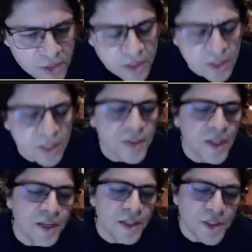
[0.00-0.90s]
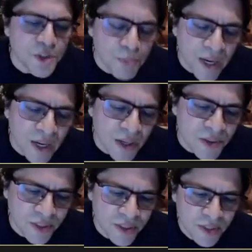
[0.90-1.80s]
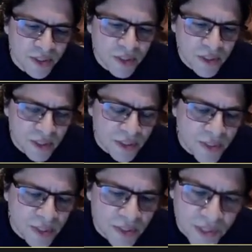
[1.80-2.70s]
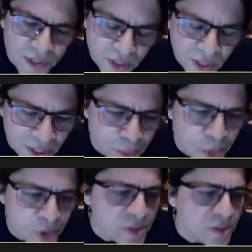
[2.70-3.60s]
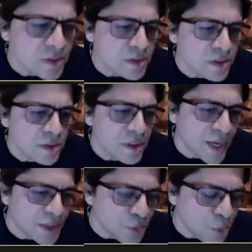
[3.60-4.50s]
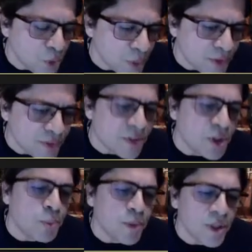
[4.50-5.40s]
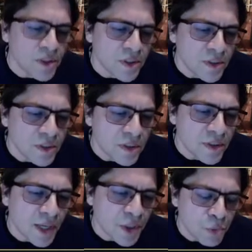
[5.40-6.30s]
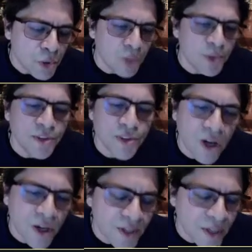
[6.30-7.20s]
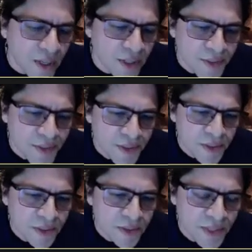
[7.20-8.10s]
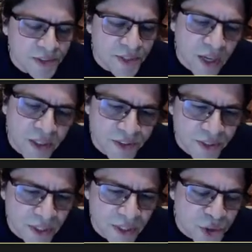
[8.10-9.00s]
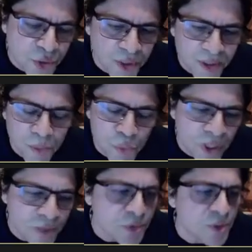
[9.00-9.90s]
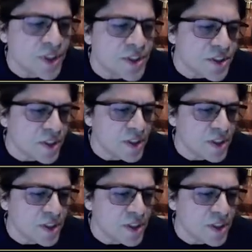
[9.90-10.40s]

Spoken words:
and then each mound, and then each animal. That's where we sleep. That's where we start again. That's us in extreme wakefulness,